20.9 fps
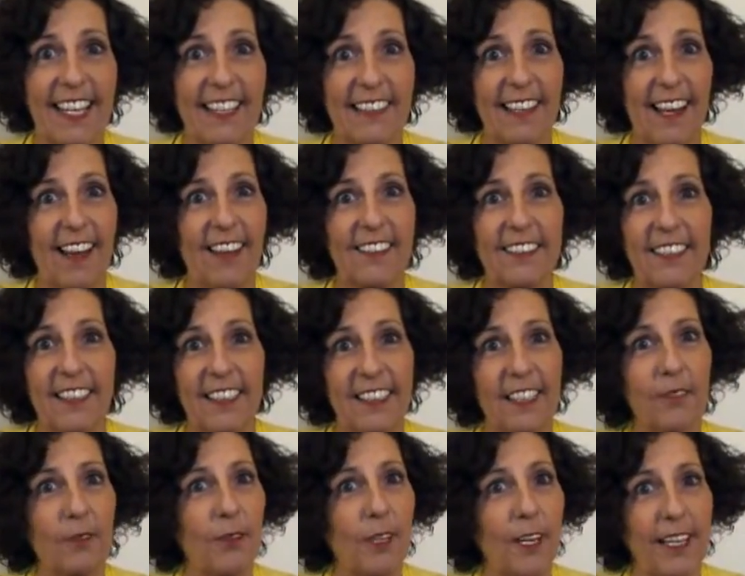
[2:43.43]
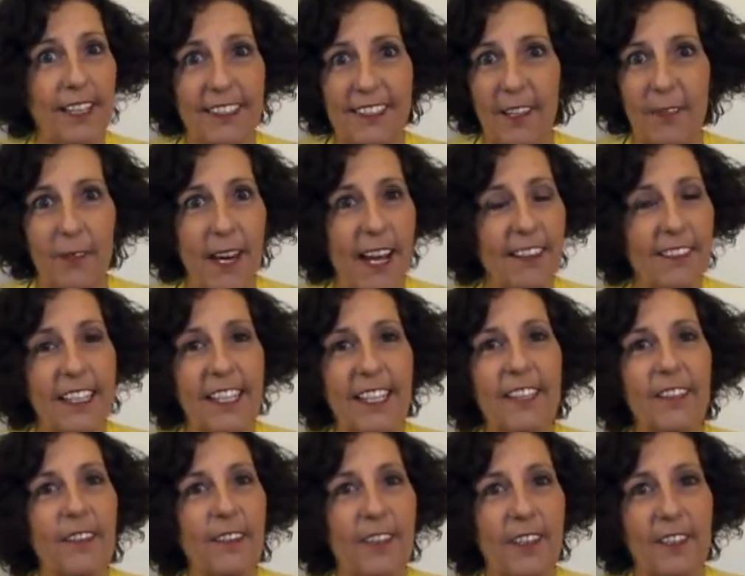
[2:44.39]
And I'll tell you what, around here,